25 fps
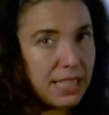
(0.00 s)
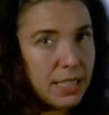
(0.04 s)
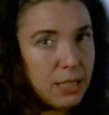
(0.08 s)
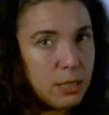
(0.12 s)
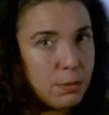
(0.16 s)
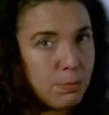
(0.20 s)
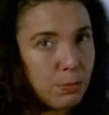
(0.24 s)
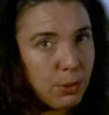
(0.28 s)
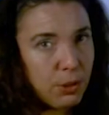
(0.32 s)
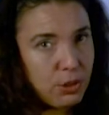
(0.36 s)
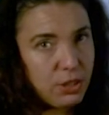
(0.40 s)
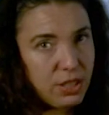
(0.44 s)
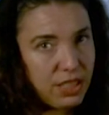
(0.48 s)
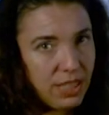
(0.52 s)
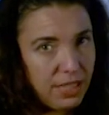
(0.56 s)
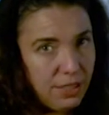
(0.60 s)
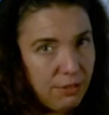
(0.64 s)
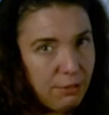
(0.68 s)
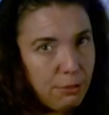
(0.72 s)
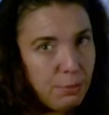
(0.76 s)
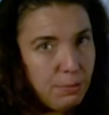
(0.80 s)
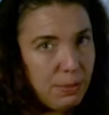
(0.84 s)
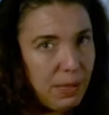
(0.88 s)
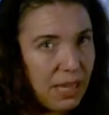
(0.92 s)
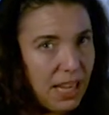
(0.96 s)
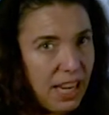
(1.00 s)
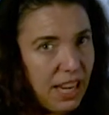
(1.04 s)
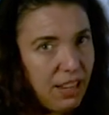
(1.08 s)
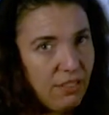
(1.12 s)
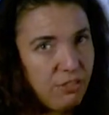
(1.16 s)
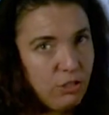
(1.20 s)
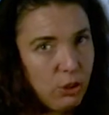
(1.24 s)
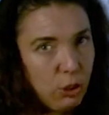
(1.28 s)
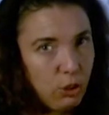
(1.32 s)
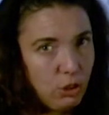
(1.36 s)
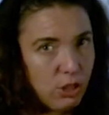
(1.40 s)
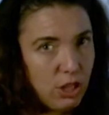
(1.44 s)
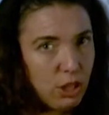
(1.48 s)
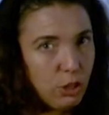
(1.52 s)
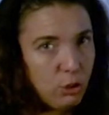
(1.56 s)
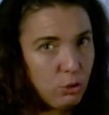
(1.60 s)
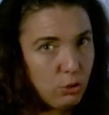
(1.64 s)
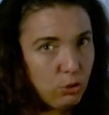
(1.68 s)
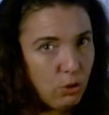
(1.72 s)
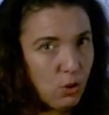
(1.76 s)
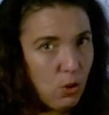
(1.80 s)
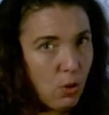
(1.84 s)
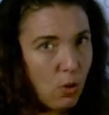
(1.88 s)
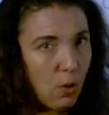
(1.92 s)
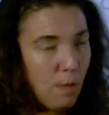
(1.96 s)
is perceived behavioral
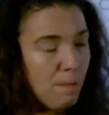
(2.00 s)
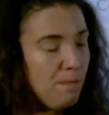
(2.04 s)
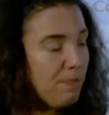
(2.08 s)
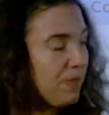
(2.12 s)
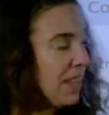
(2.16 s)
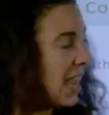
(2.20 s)
control.